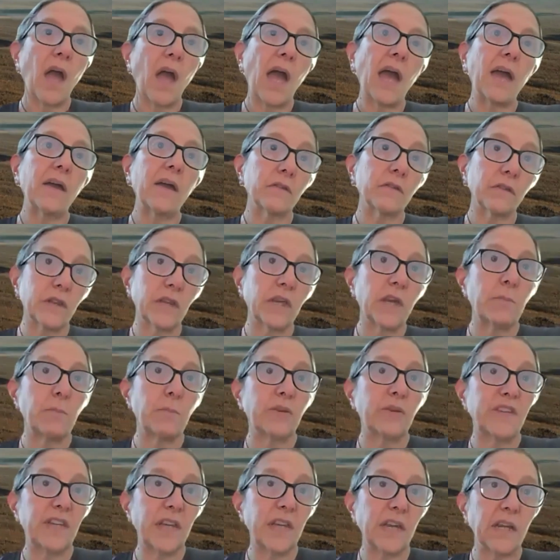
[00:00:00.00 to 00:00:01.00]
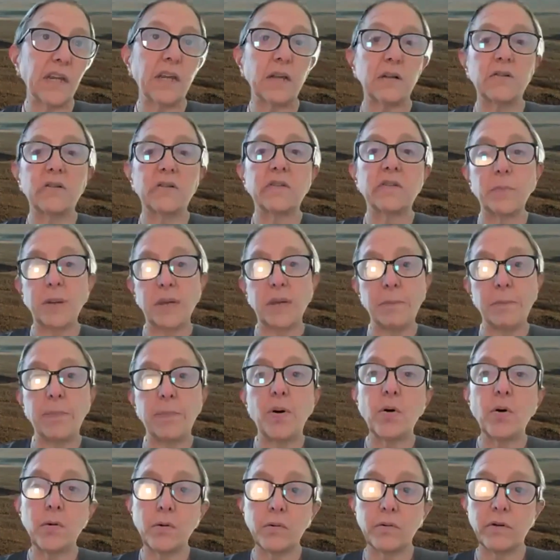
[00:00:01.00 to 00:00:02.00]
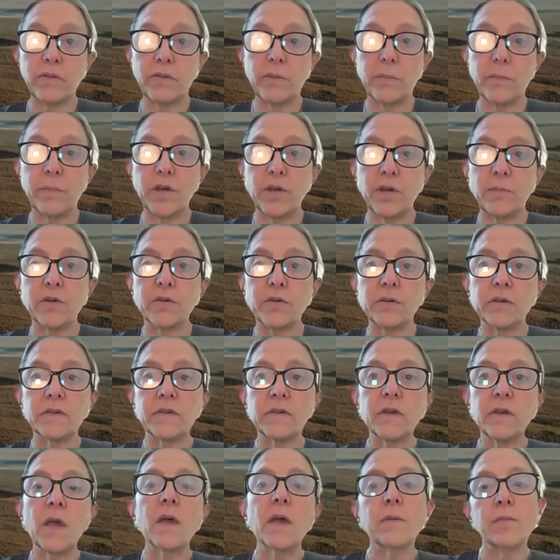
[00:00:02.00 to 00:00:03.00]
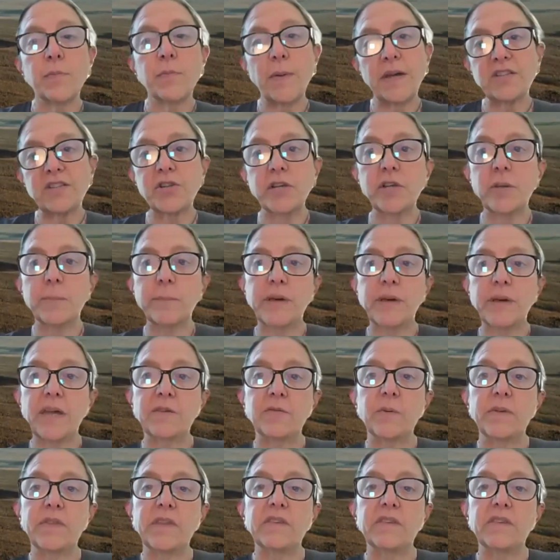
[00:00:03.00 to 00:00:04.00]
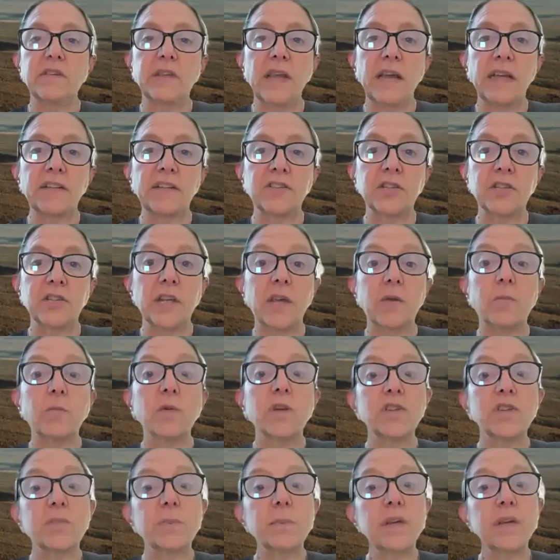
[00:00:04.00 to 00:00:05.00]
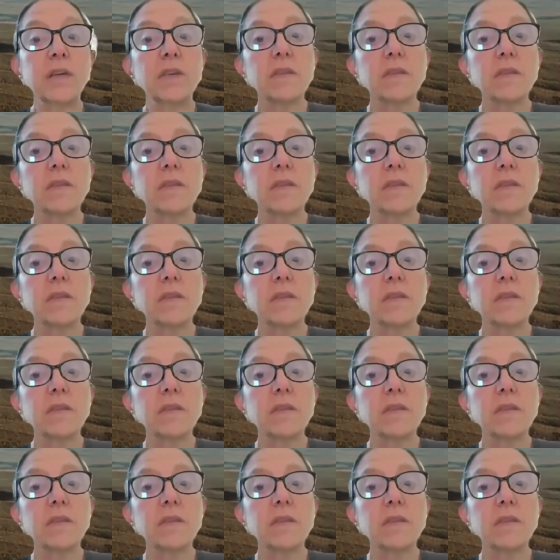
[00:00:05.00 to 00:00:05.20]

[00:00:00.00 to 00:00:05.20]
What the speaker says: Housing in particular is a bit poor at the moment, especially compared with internationally, which